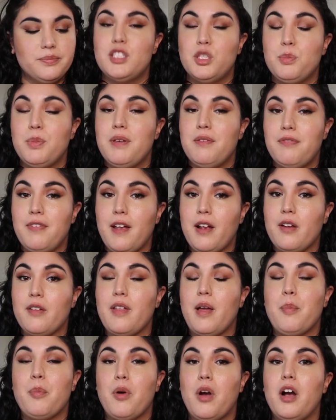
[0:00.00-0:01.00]
To be fair,
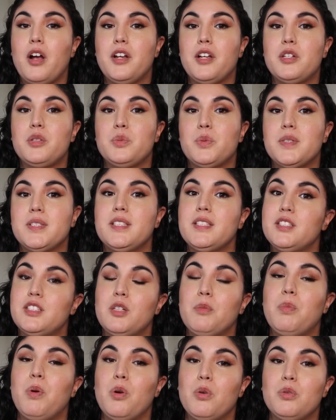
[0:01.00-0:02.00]
that product wasn't
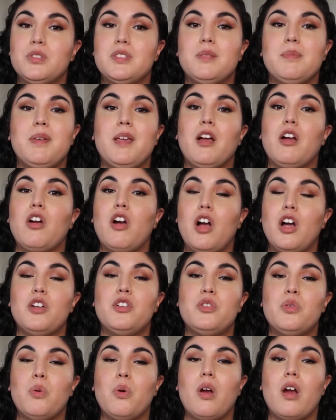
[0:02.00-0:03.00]
supposed to be a
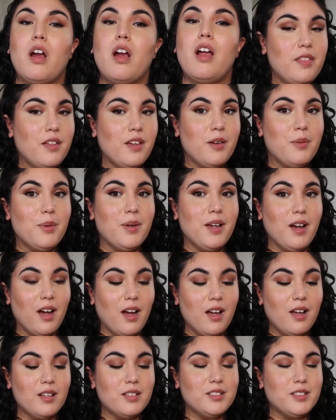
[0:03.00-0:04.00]
contour. I think we
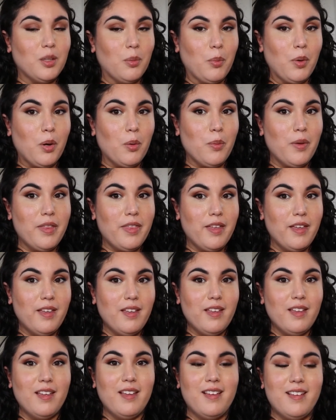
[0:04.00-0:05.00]
got somewhere with it.